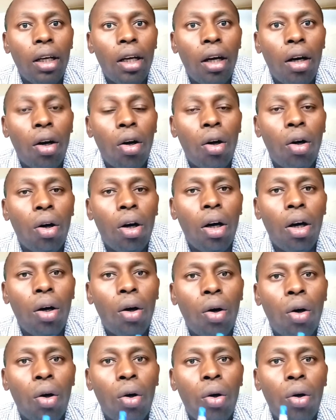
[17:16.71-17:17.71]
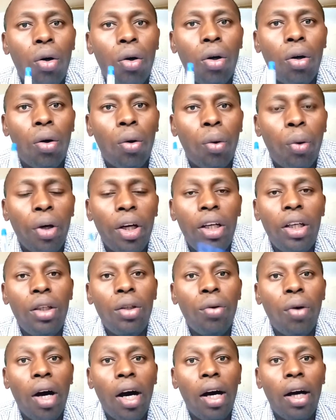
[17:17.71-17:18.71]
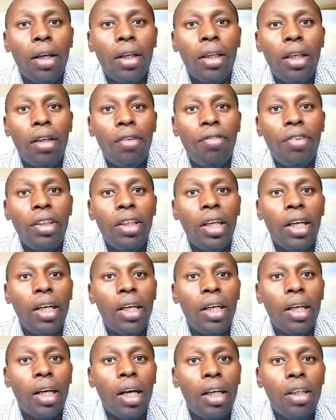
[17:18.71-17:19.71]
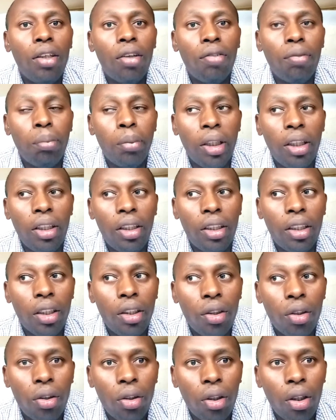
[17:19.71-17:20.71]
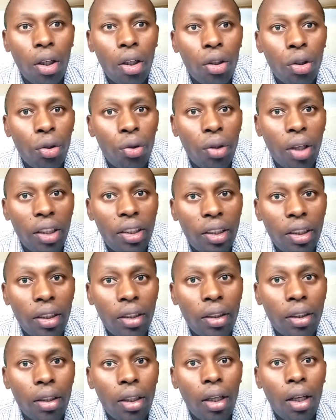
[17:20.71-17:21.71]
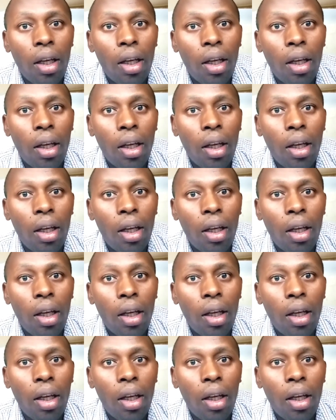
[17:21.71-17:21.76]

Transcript: or when you are giving any kind of medication to your chicks,